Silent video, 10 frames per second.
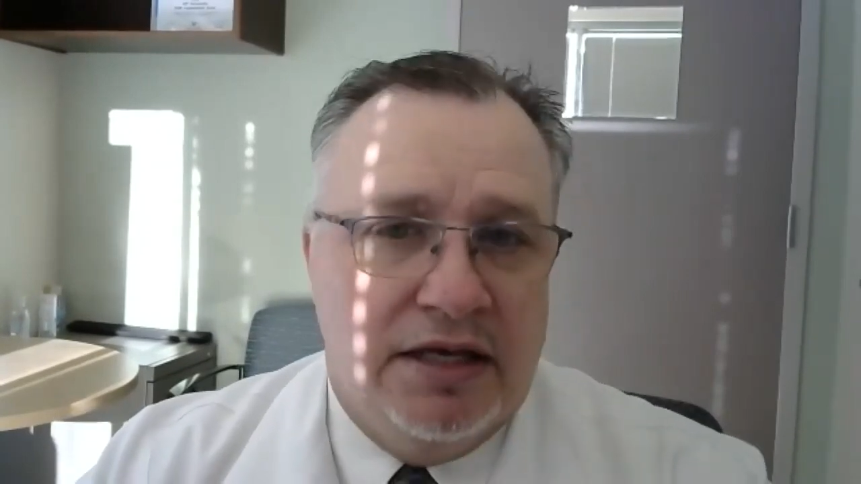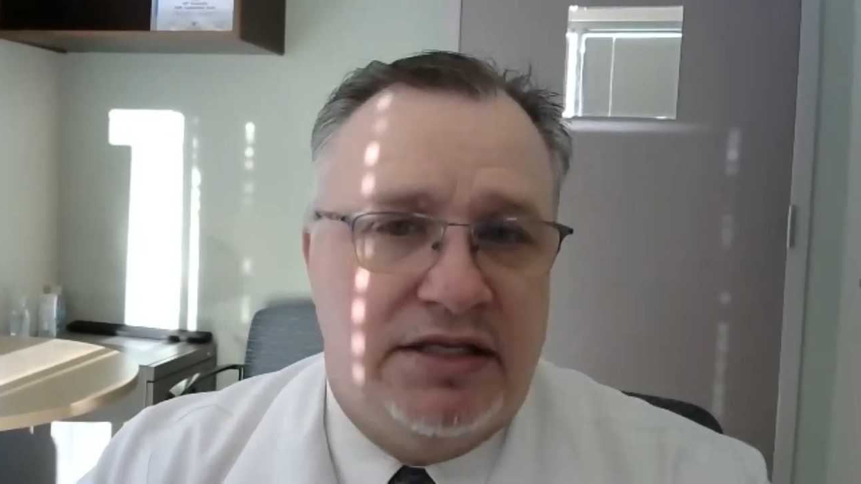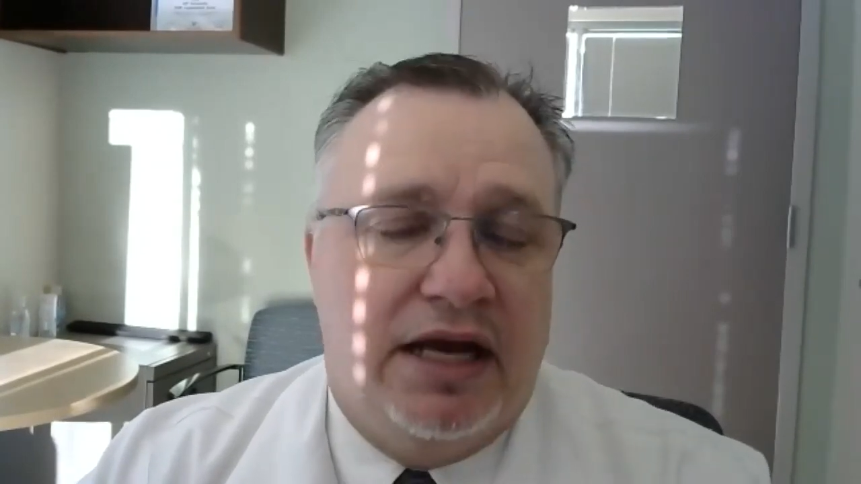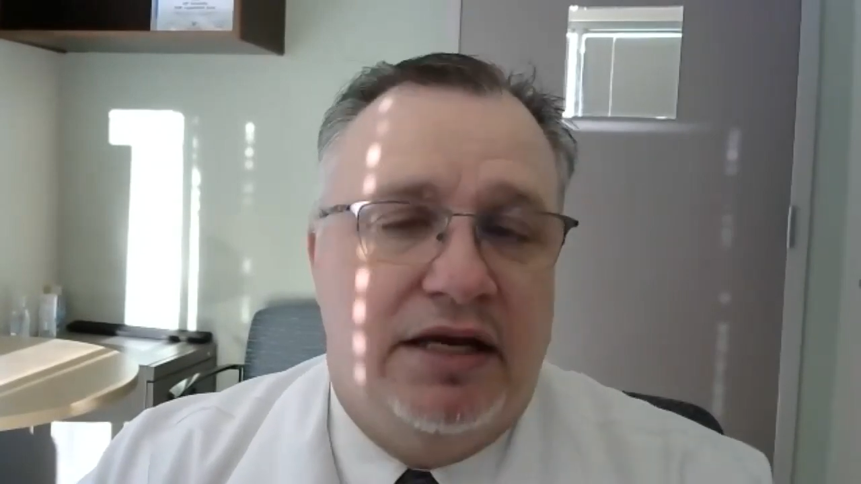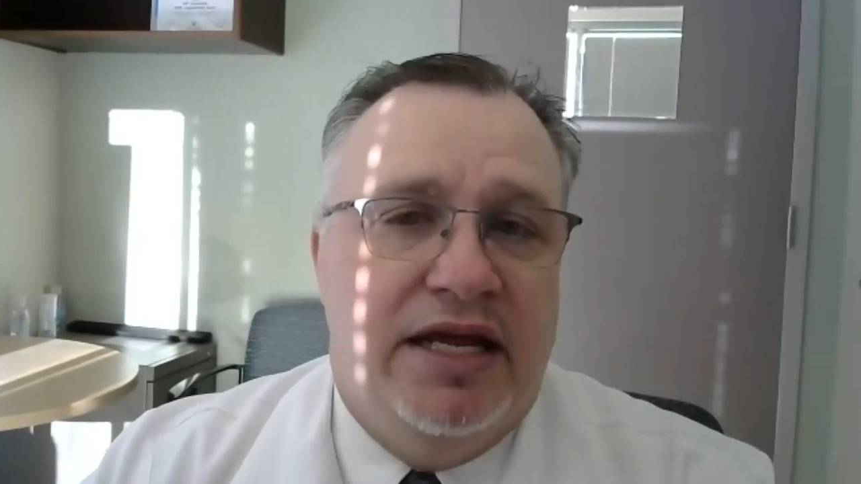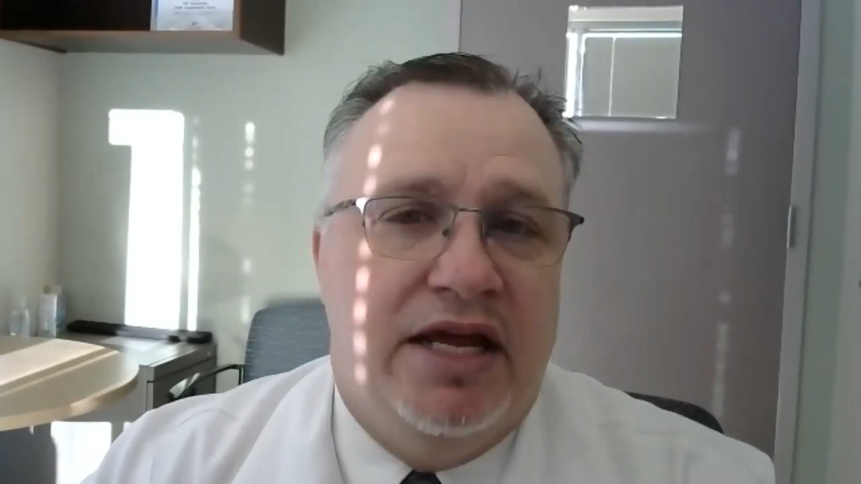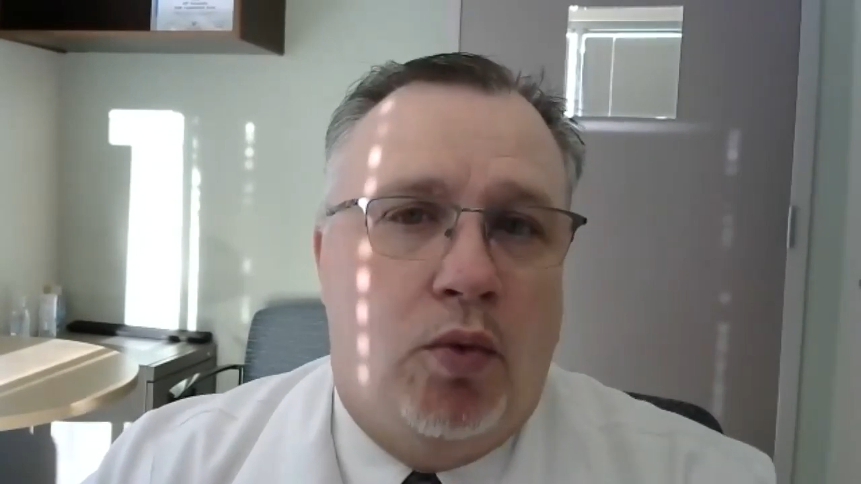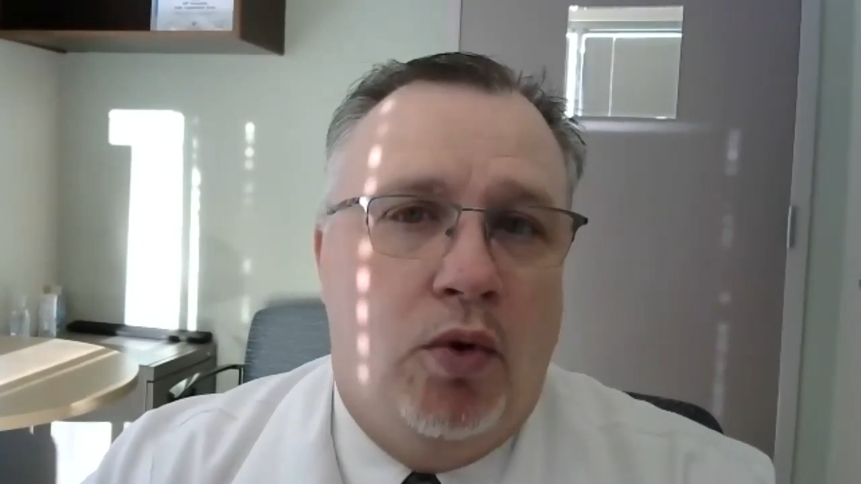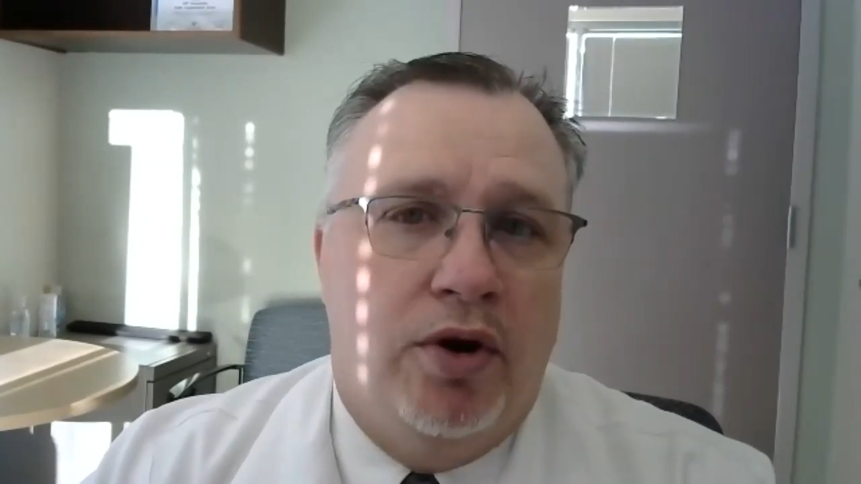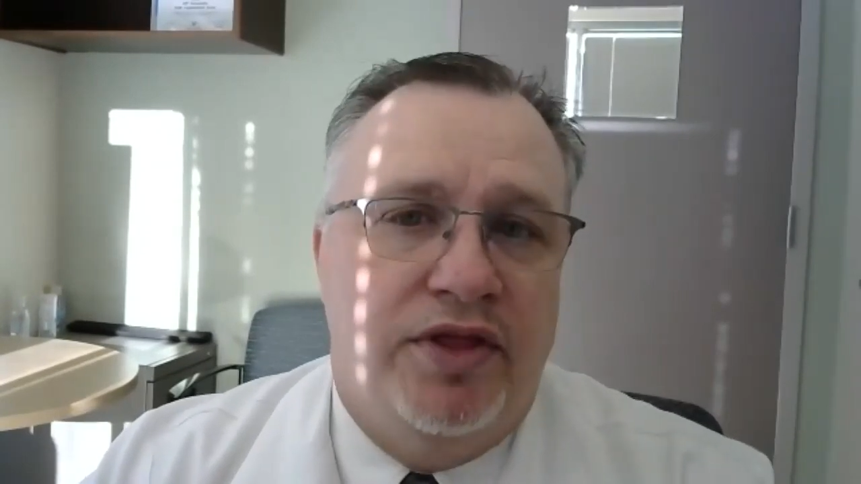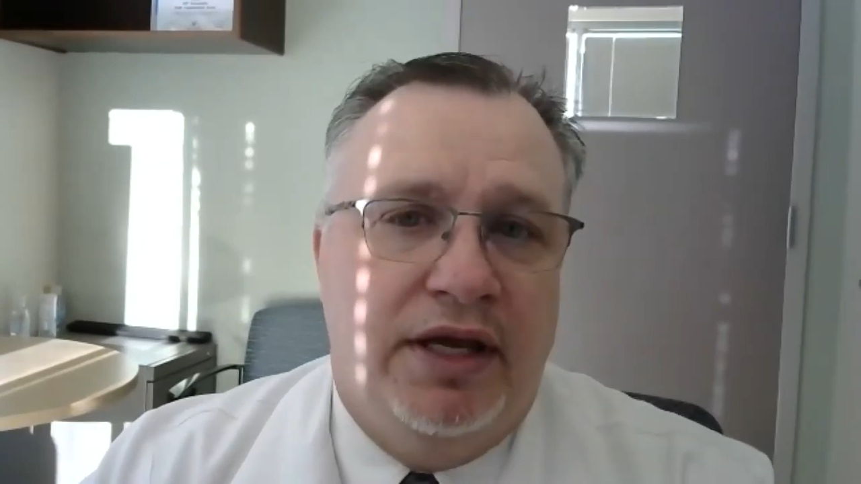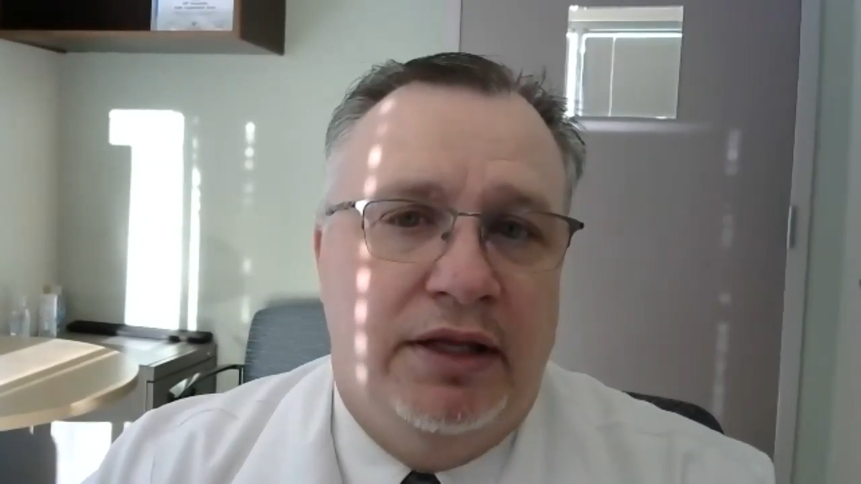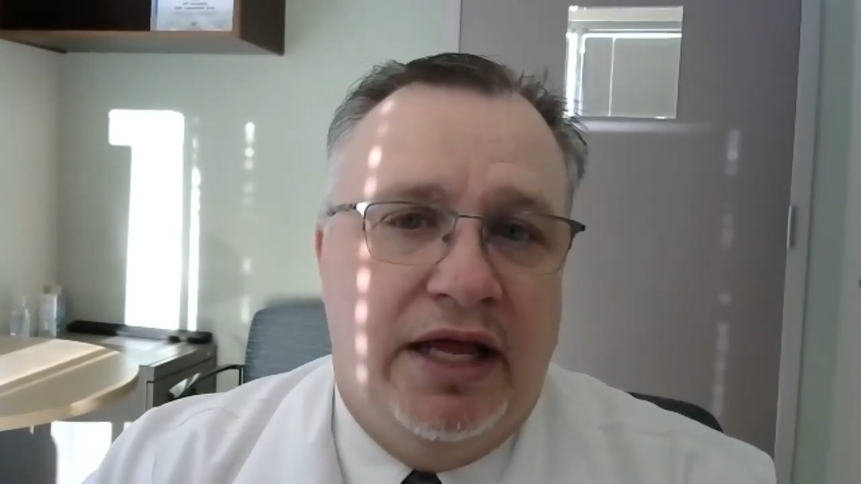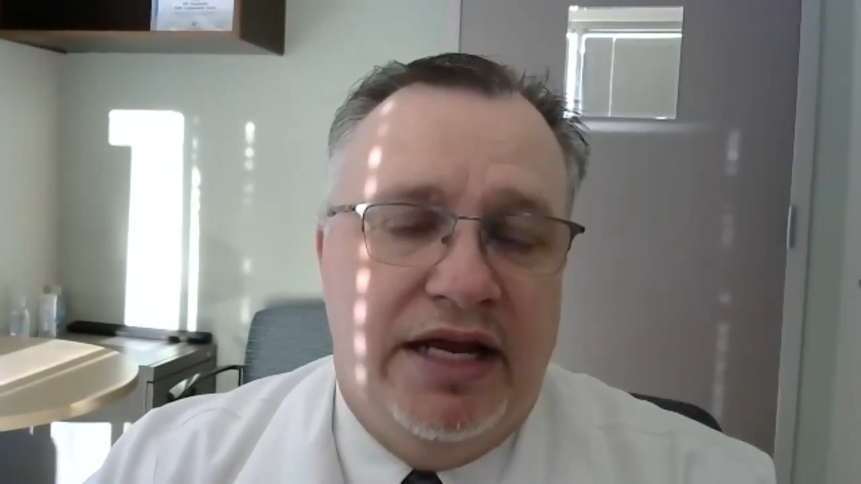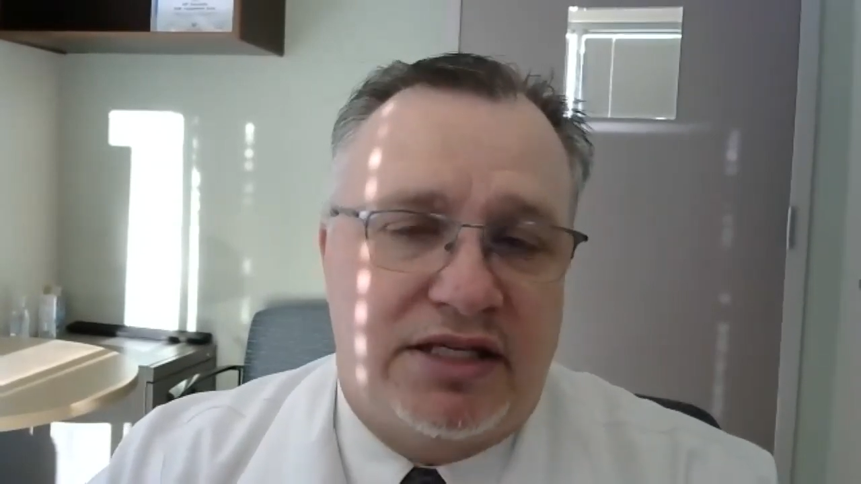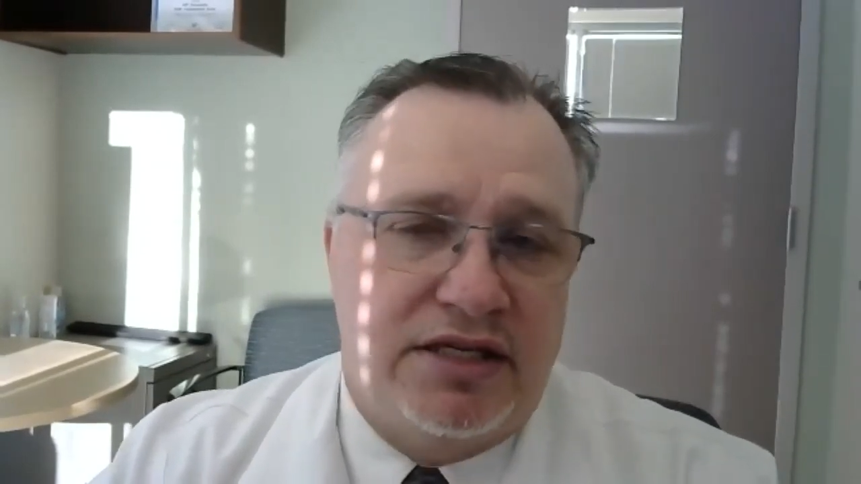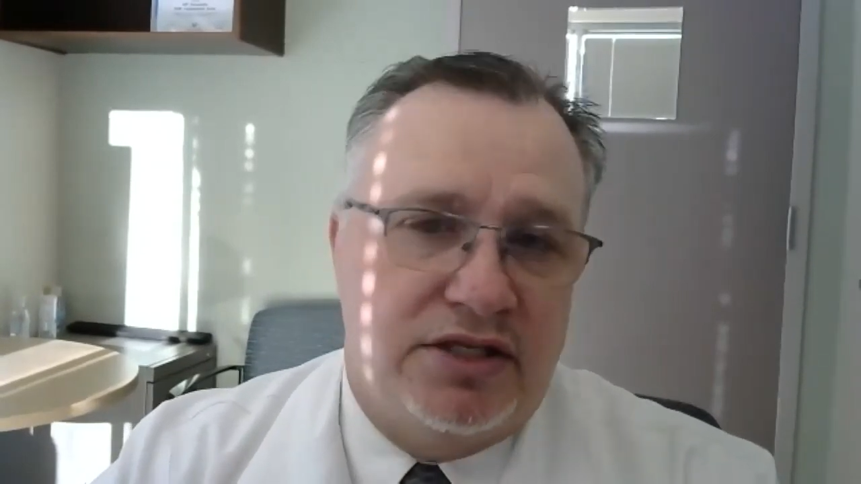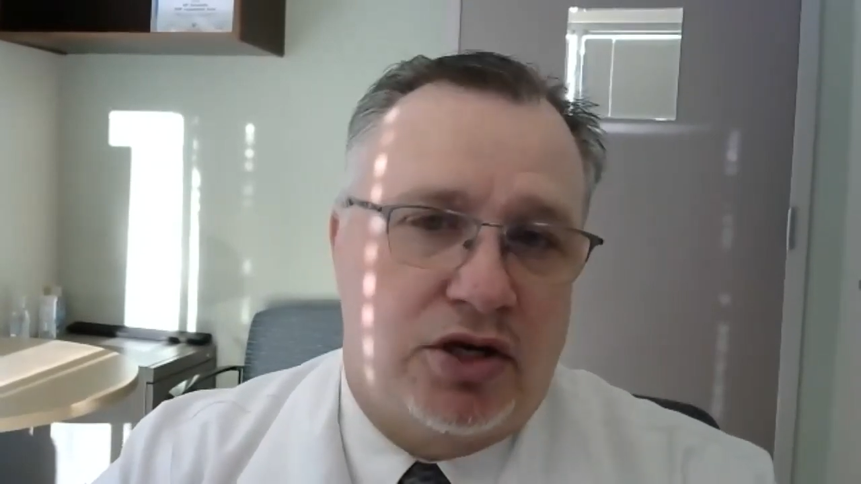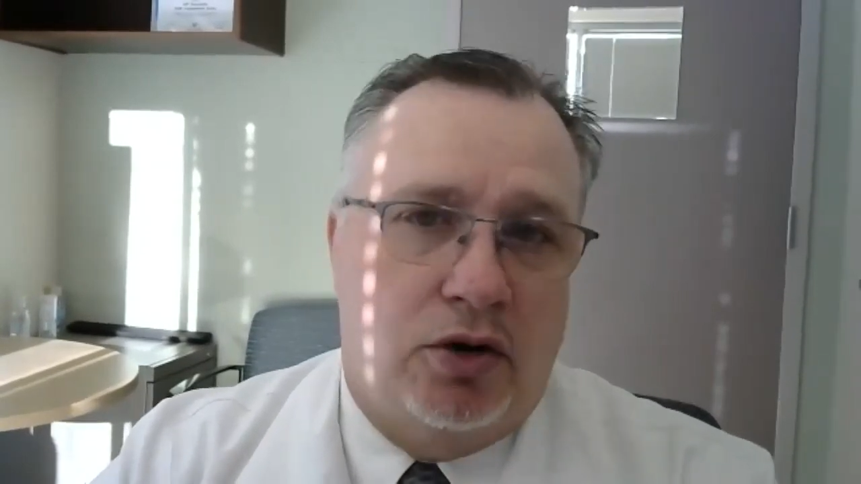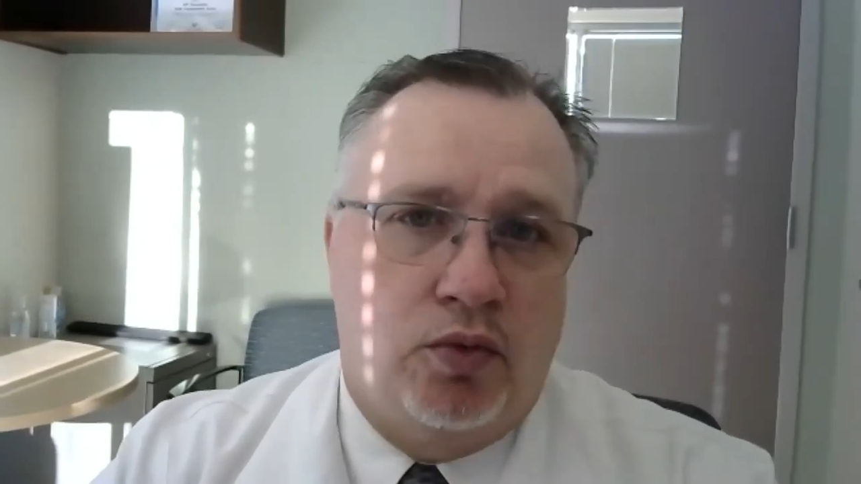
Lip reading: technique where the laces are